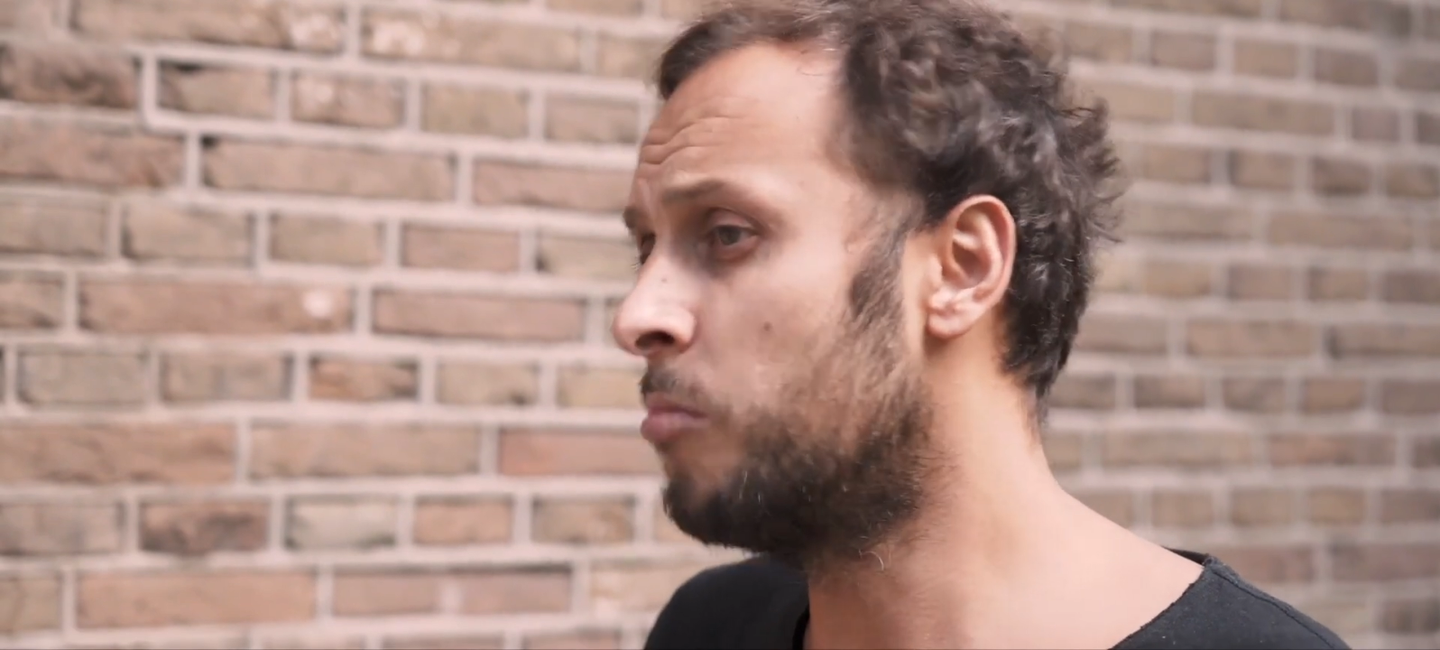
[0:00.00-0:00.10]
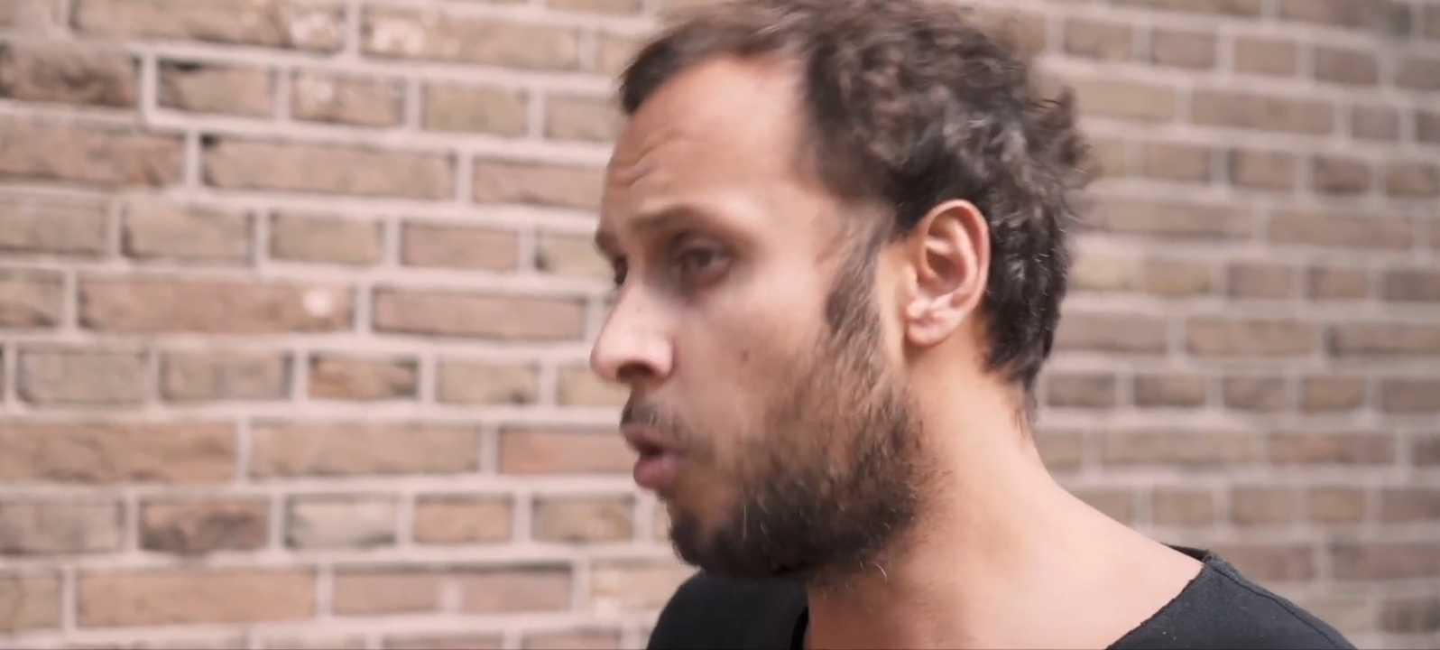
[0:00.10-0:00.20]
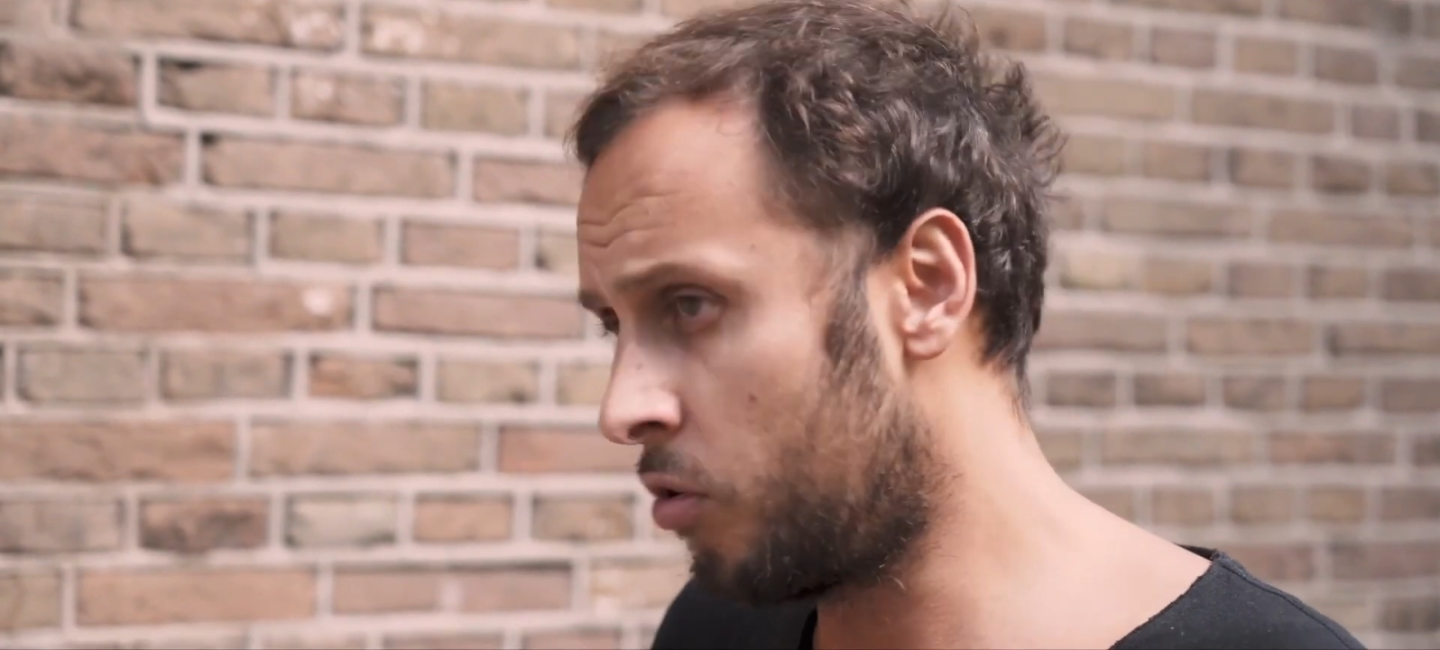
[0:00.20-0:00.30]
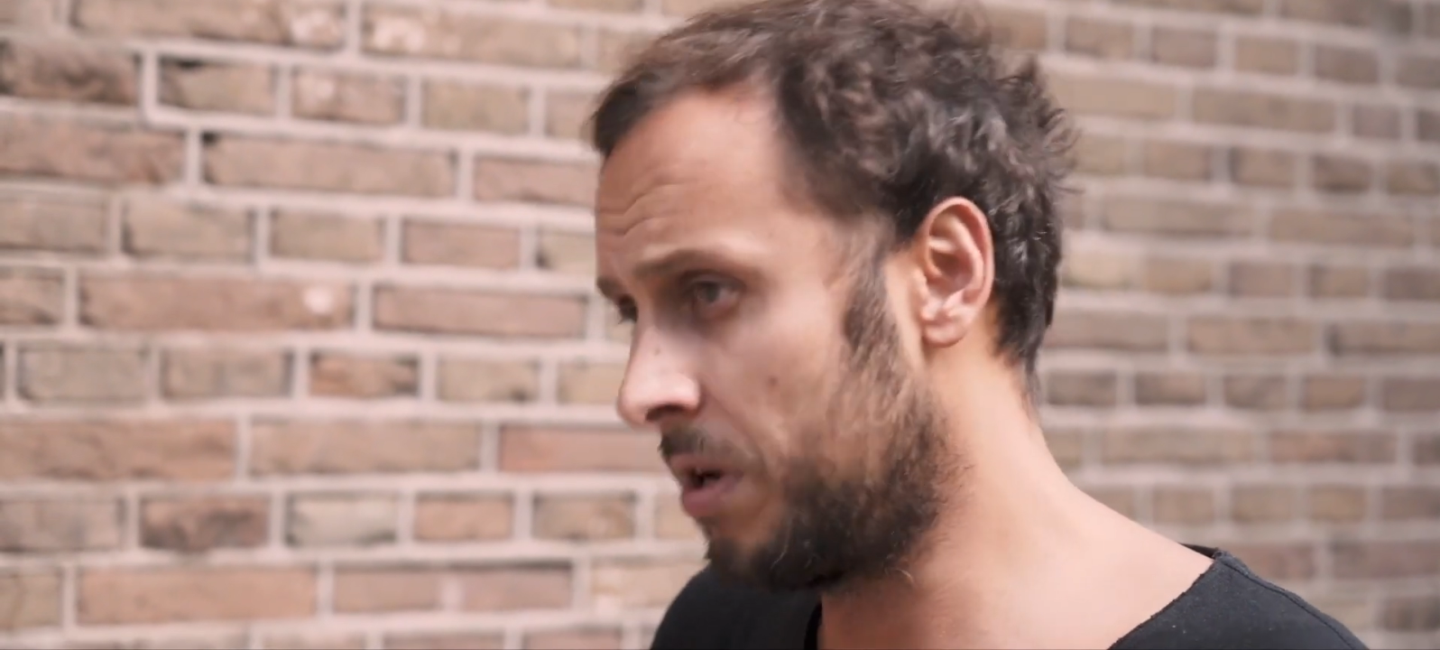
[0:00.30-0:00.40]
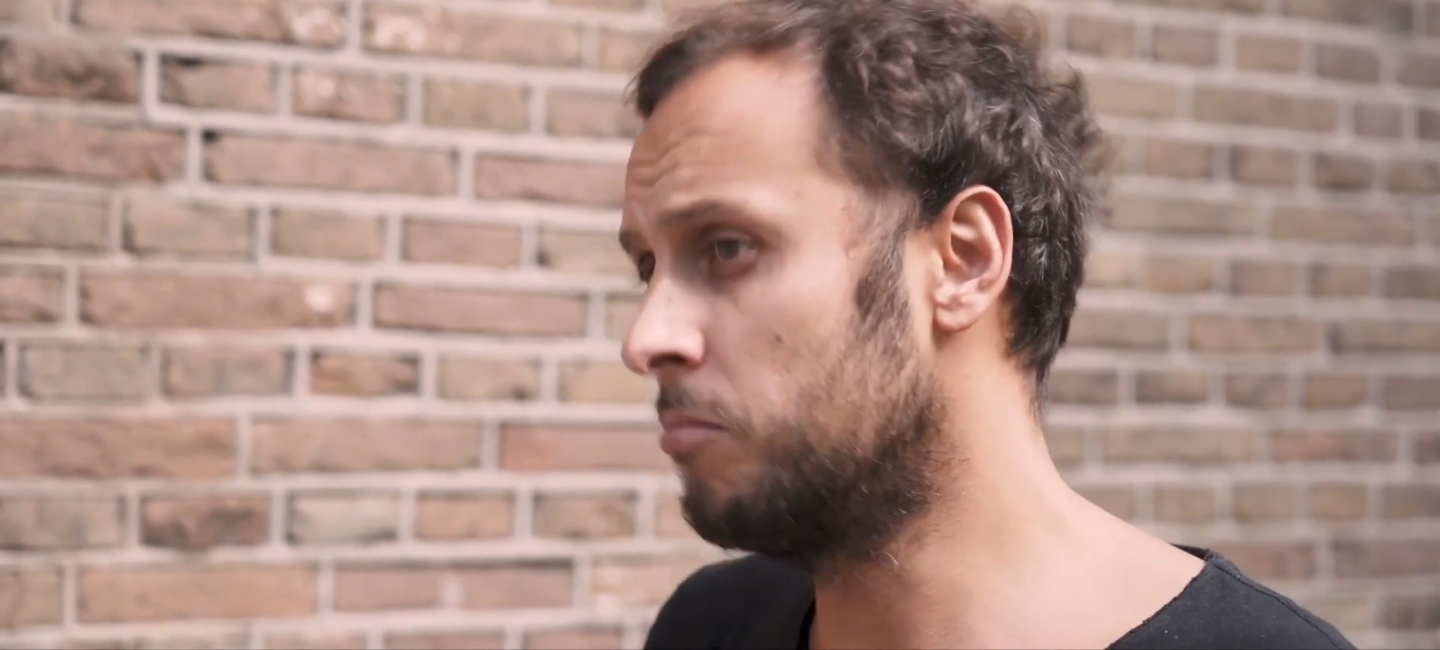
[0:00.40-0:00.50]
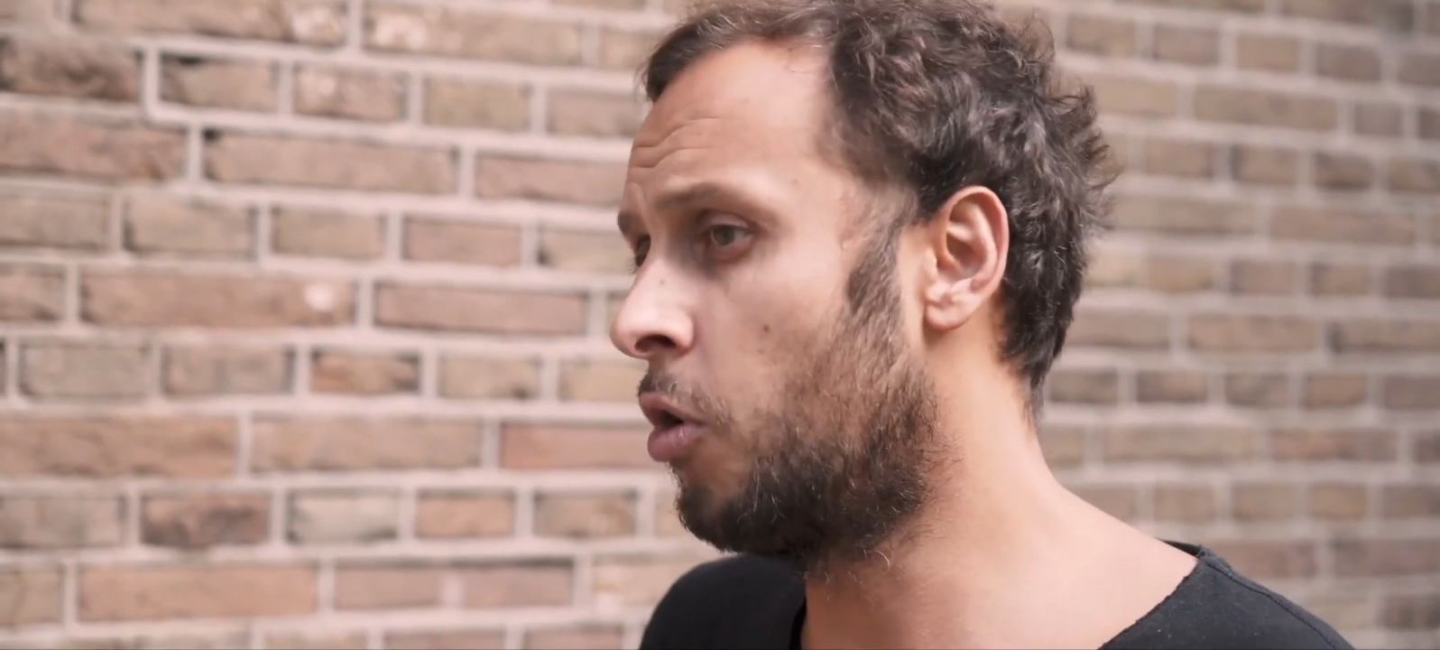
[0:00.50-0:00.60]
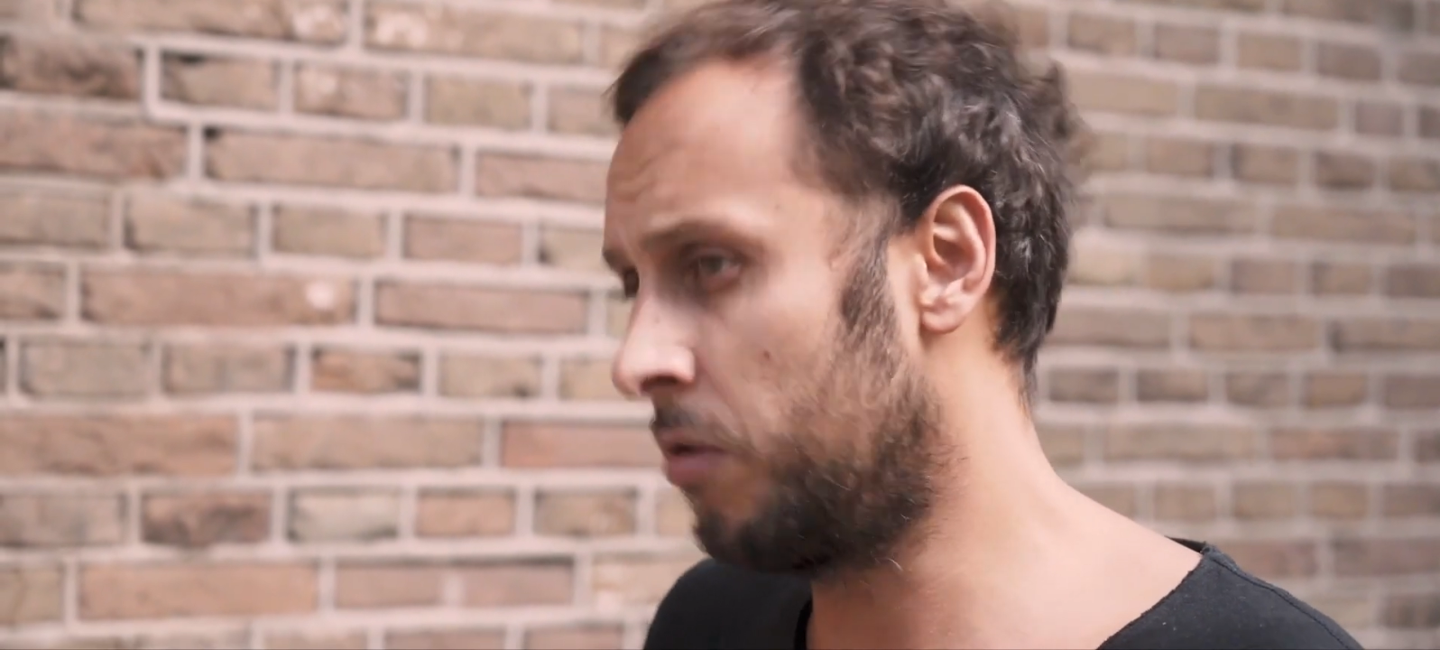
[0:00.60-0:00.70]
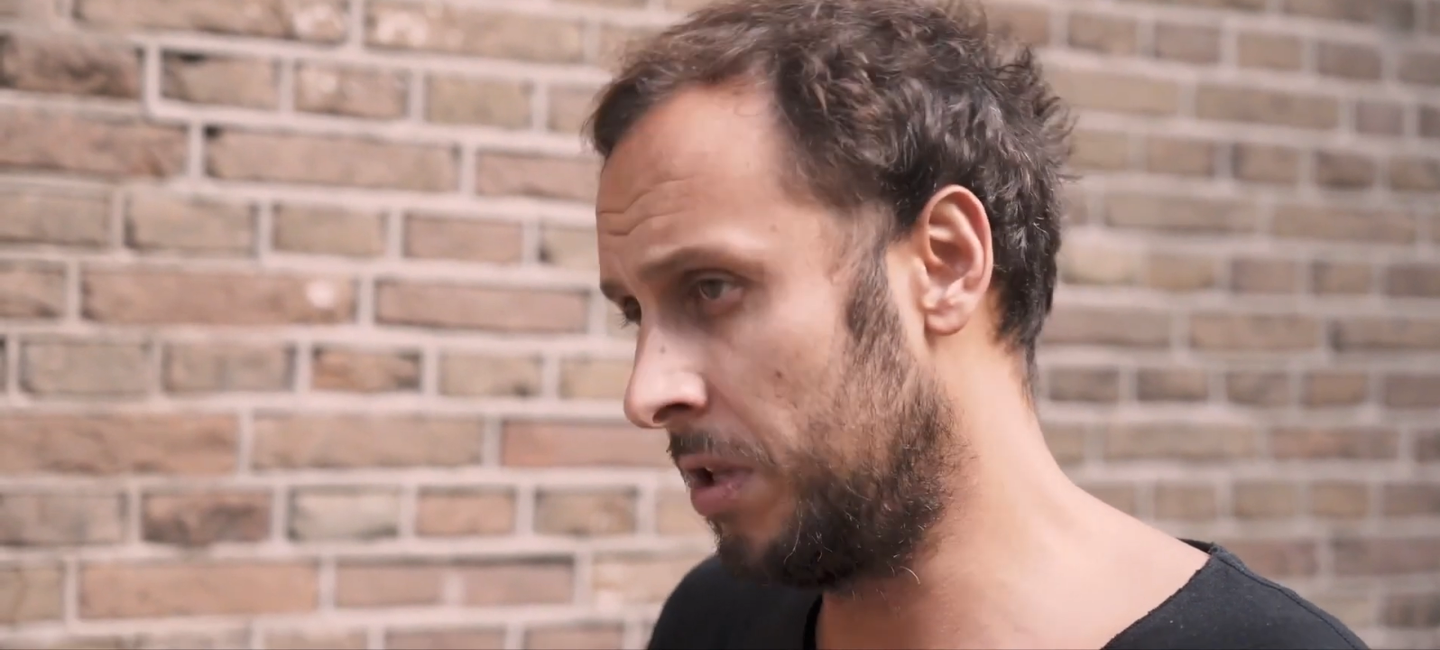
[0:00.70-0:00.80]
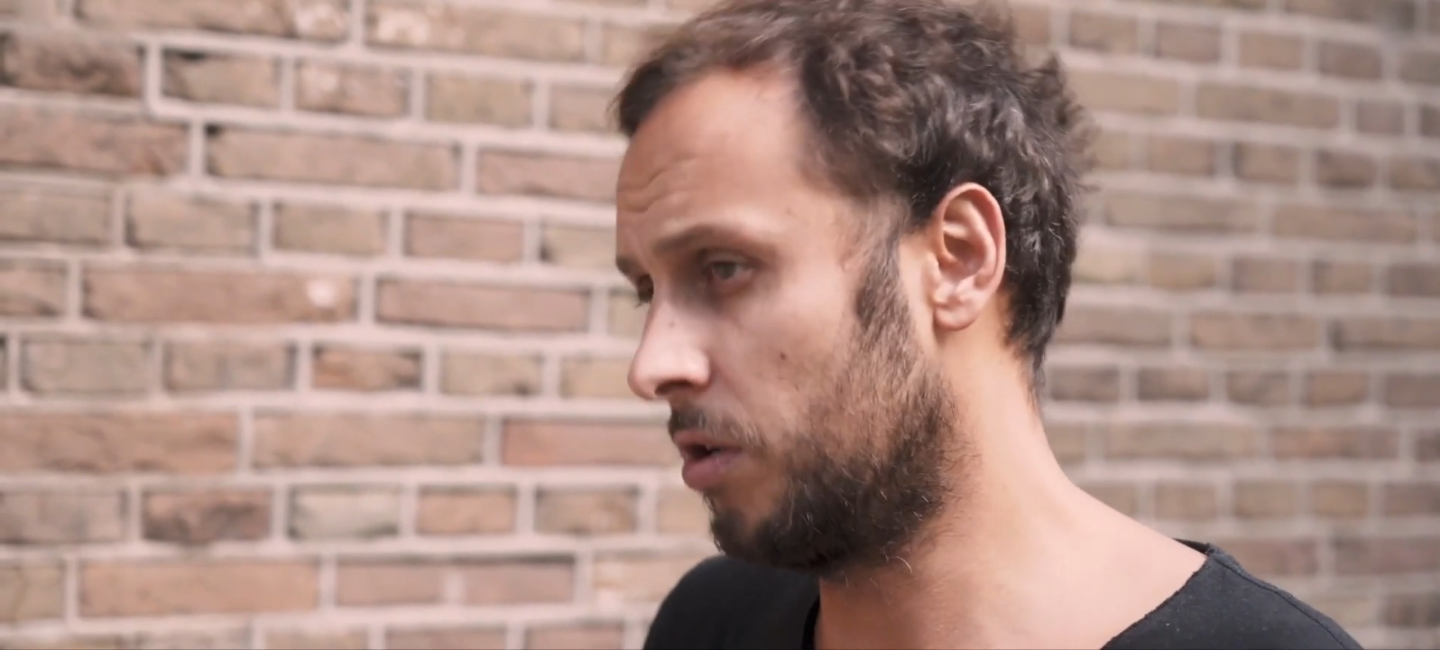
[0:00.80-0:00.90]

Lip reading: more and more